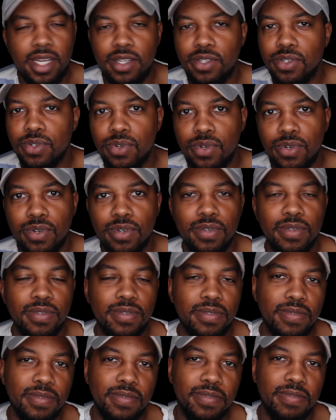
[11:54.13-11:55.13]
school,
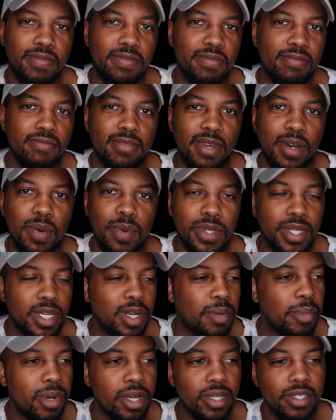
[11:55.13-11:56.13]
I was
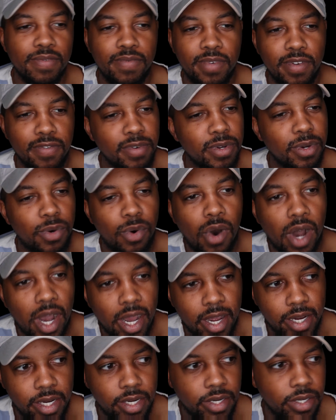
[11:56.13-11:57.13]
in a bunch of different
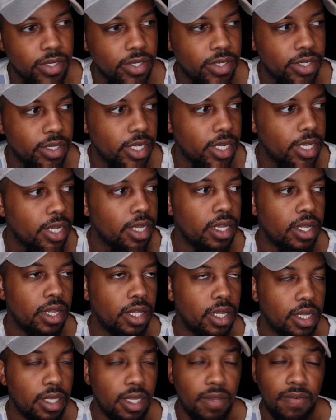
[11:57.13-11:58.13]
choirs.
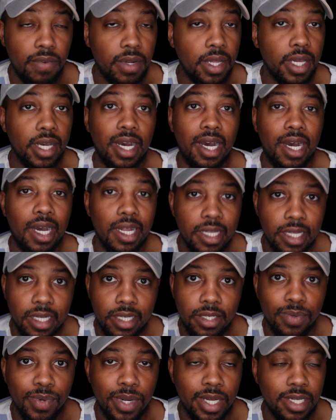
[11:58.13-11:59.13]
Even in
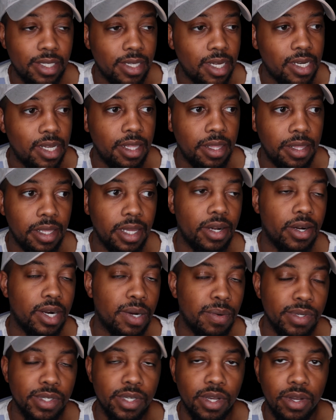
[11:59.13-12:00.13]
college, when I studied theater,
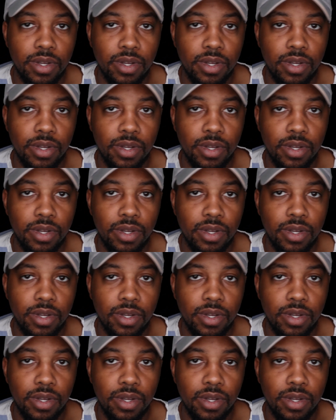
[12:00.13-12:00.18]
I was